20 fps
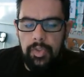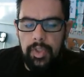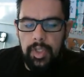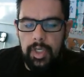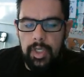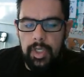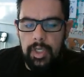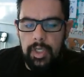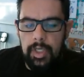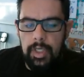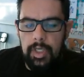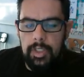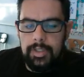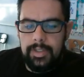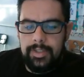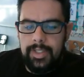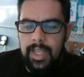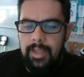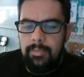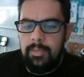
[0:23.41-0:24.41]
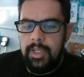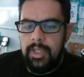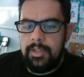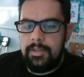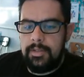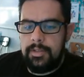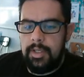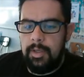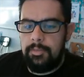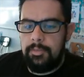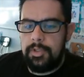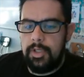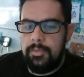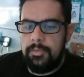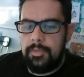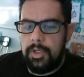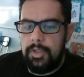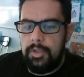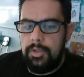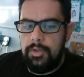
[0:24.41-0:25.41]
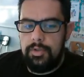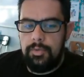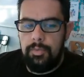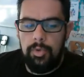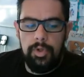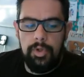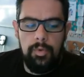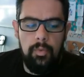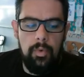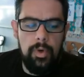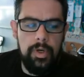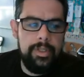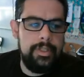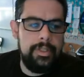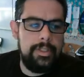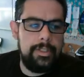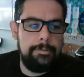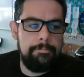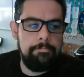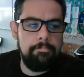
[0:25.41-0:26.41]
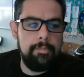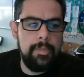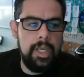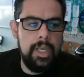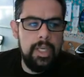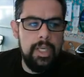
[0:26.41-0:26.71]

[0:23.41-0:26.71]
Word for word: the statements. Some terms are used more than once.